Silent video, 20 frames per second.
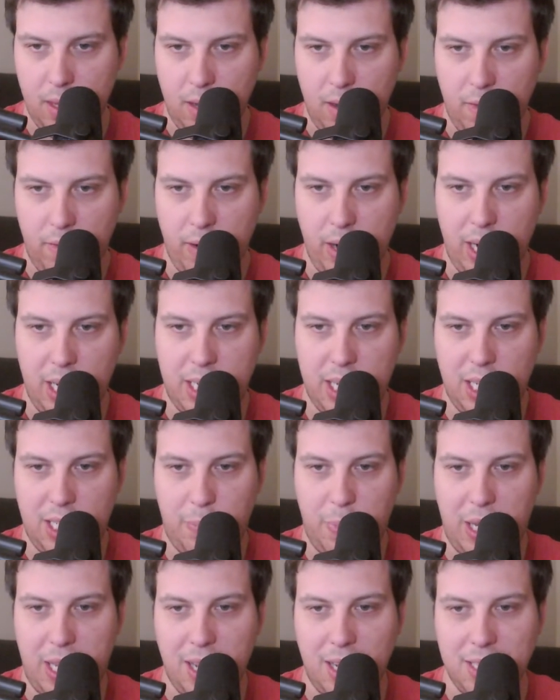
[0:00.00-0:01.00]
Freddie says,
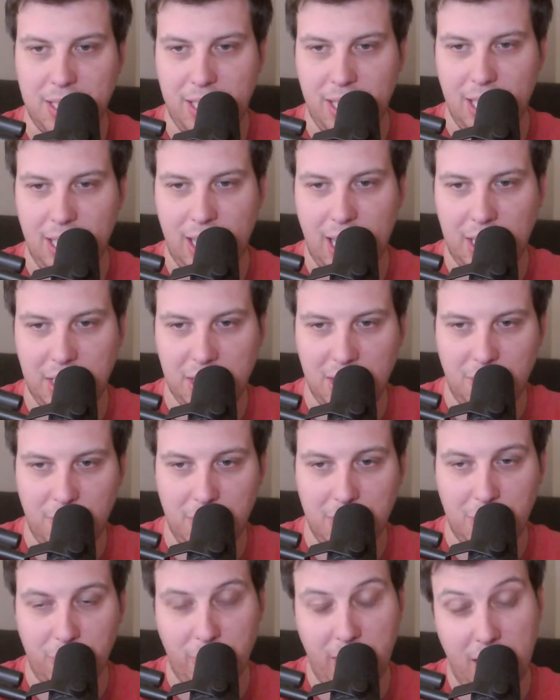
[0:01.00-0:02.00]
because the election
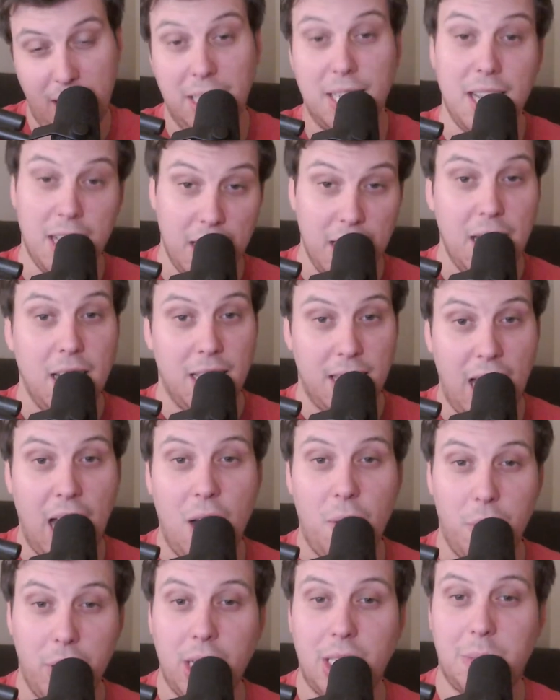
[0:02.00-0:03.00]
was rigged.
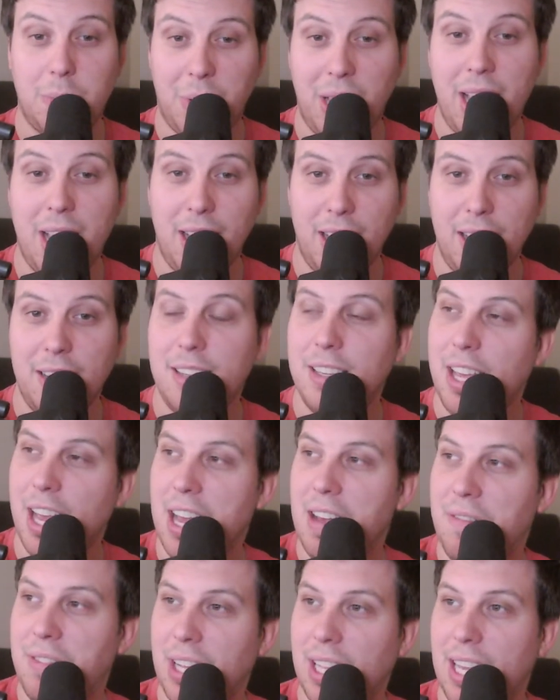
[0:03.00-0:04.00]
That would explain it.
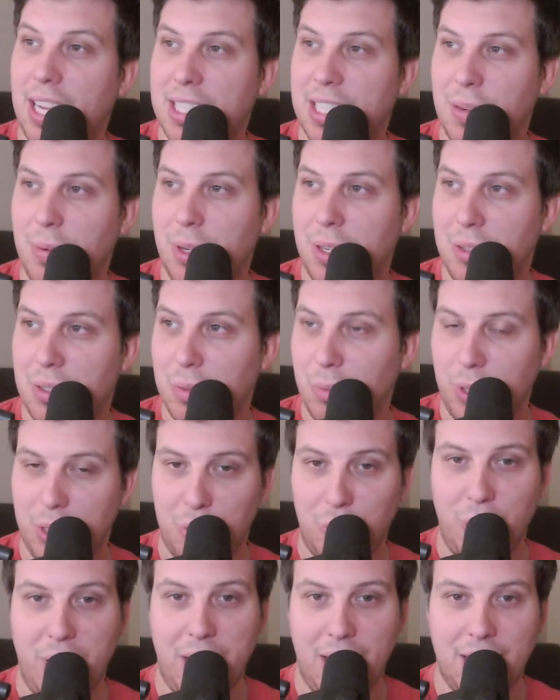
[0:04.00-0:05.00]
Yeah, if the election was
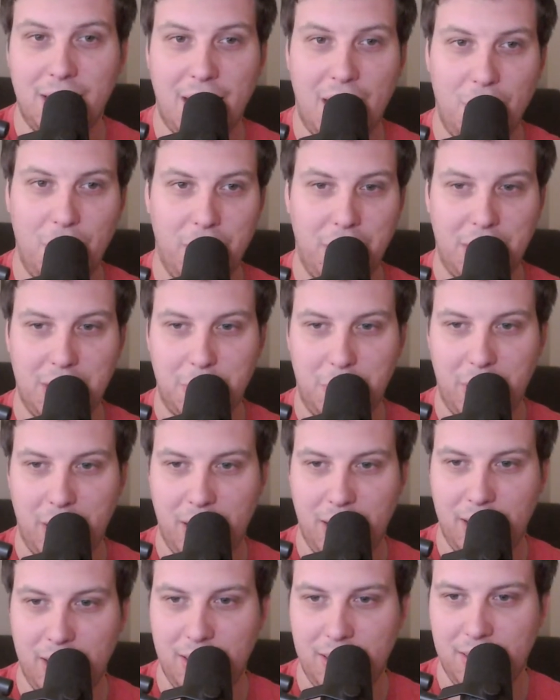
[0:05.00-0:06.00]
rigged, that would
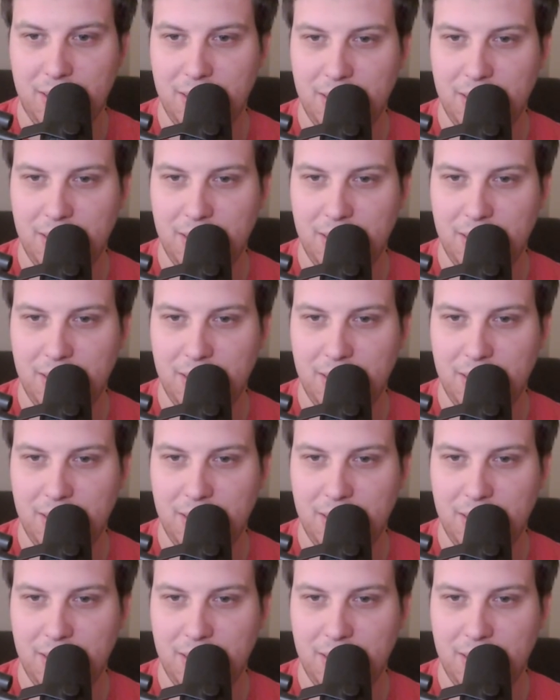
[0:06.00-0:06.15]
explain it.